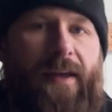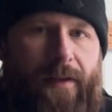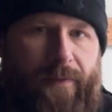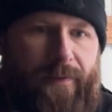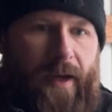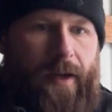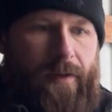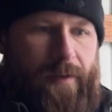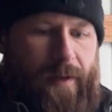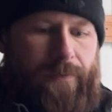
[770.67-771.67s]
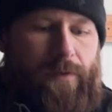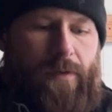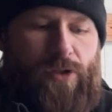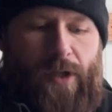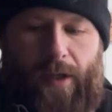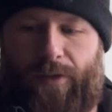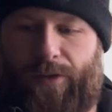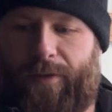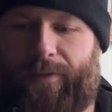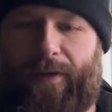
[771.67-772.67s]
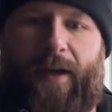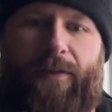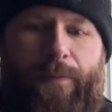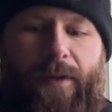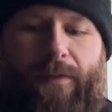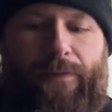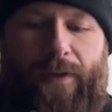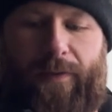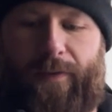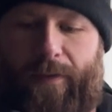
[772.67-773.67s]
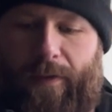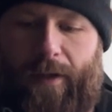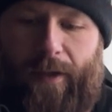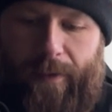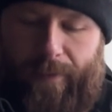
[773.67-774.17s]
ends at after the challenges I've been facing today.